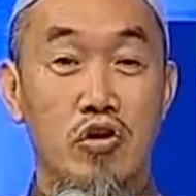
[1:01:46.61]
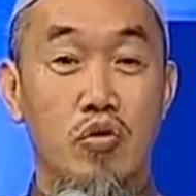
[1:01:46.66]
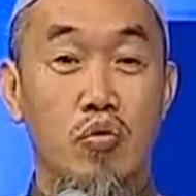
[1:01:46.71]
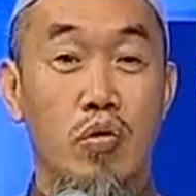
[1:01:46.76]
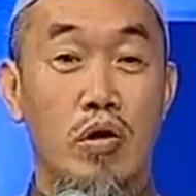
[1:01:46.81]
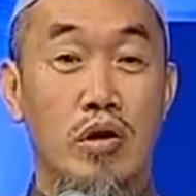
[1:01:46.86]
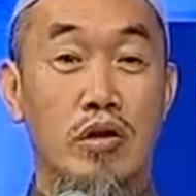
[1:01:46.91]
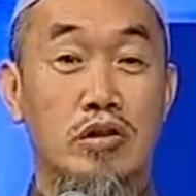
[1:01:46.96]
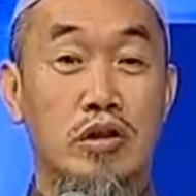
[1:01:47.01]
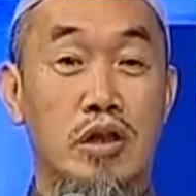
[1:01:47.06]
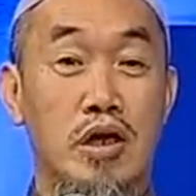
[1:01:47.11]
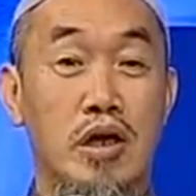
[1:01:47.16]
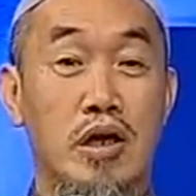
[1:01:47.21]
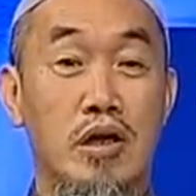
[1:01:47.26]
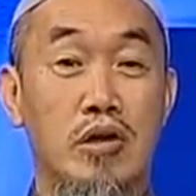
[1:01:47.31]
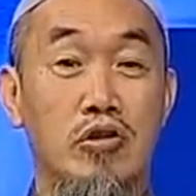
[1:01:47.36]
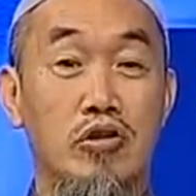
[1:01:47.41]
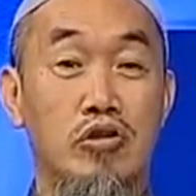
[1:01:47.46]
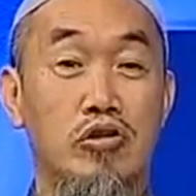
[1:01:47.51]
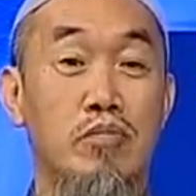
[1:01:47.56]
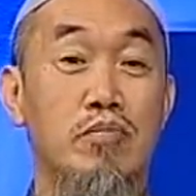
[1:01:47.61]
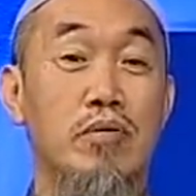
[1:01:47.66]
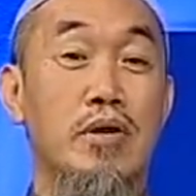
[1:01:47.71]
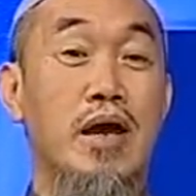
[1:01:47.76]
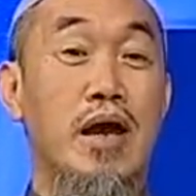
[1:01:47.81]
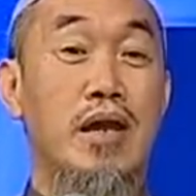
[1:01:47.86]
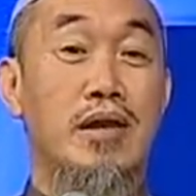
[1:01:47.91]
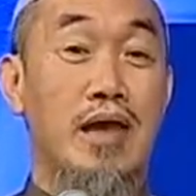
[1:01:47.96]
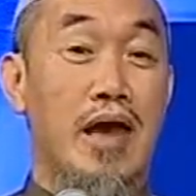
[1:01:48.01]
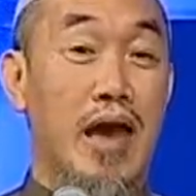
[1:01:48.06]
you will turn to
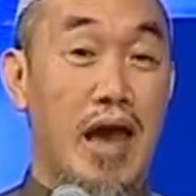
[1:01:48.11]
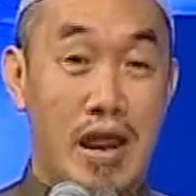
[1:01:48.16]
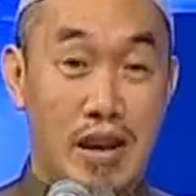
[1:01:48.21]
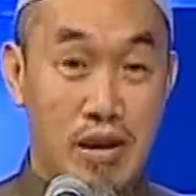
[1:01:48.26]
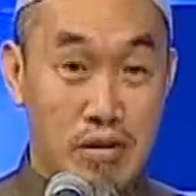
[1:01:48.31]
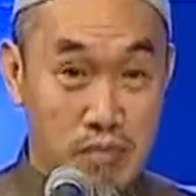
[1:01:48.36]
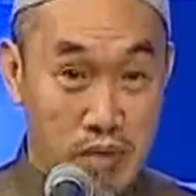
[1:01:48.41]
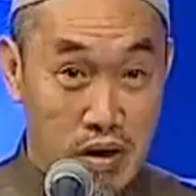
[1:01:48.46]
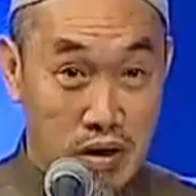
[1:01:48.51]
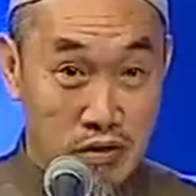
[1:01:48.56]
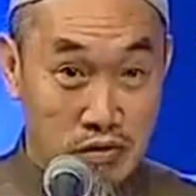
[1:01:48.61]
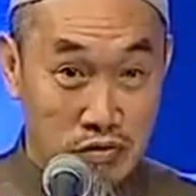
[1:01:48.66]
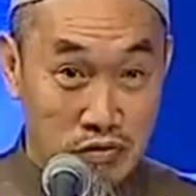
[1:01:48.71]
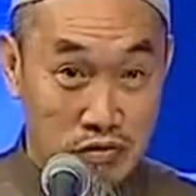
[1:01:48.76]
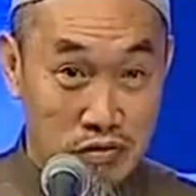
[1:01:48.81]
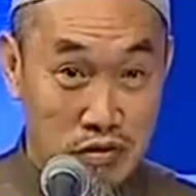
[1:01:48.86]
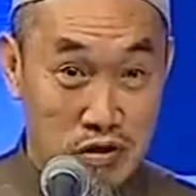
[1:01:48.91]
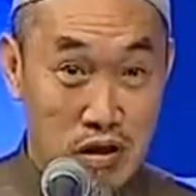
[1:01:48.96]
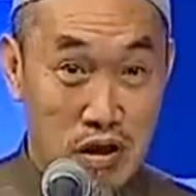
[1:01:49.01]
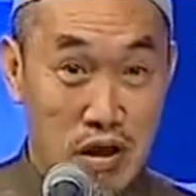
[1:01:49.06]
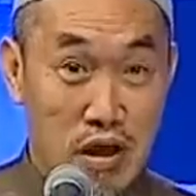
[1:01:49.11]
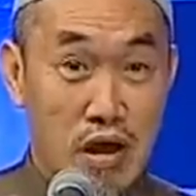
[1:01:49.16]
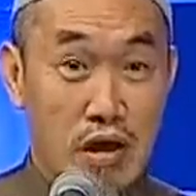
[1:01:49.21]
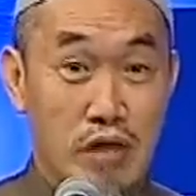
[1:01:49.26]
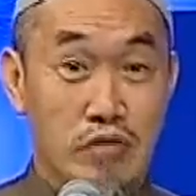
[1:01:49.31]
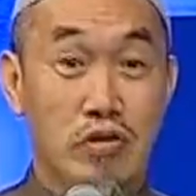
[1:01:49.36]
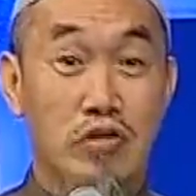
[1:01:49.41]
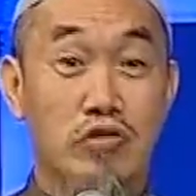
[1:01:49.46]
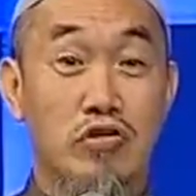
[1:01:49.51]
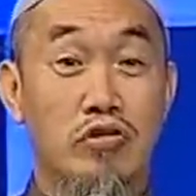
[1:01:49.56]
be an animals.
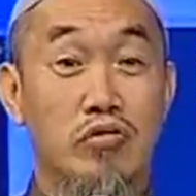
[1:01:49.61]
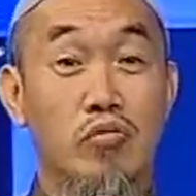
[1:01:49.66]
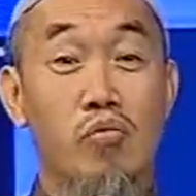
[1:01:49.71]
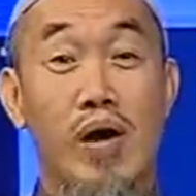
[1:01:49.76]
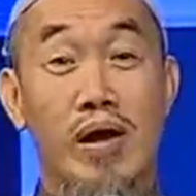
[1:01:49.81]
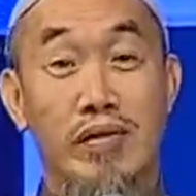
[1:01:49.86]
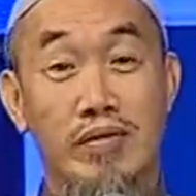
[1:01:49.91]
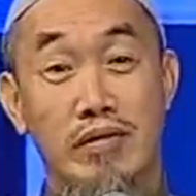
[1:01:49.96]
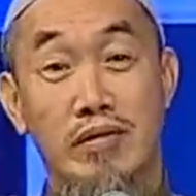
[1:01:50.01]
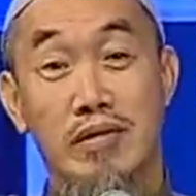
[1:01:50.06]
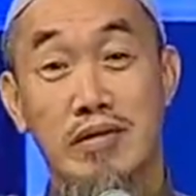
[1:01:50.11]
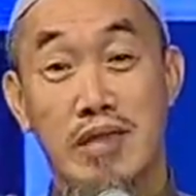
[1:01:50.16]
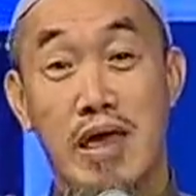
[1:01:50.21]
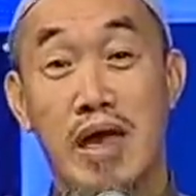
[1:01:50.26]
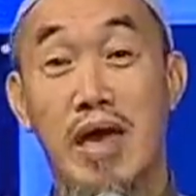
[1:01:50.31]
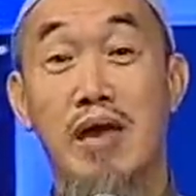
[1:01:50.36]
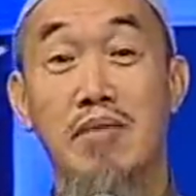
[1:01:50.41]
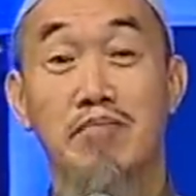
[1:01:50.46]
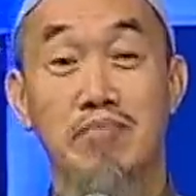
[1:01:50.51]
This is what